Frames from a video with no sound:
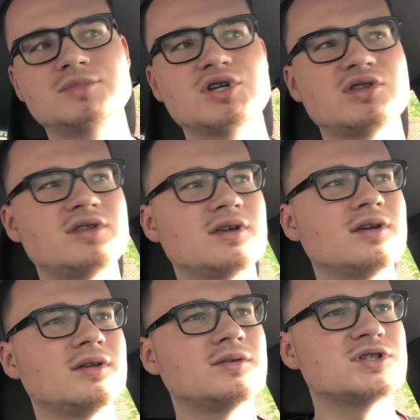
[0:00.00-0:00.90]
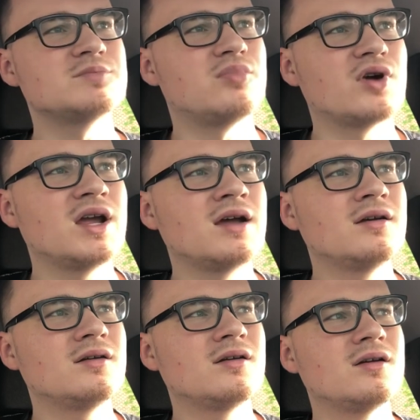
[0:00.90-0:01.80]
Just
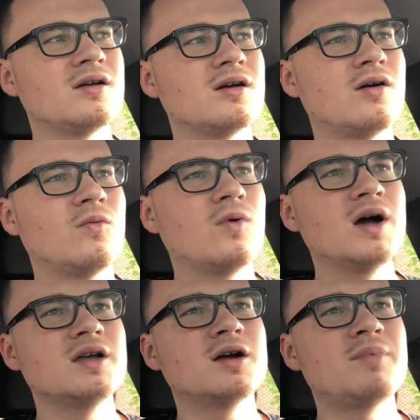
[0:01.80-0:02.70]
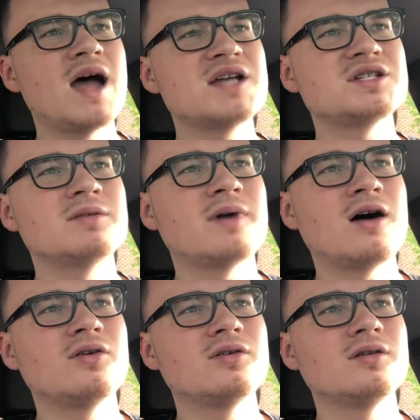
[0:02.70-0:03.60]
bring what you're passionate
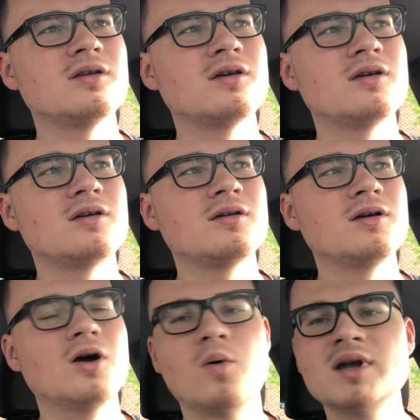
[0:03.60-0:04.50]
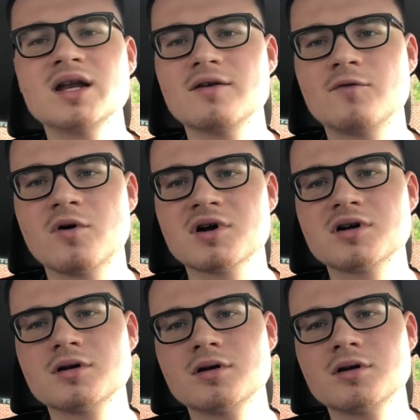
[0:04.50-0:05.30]
about going there for.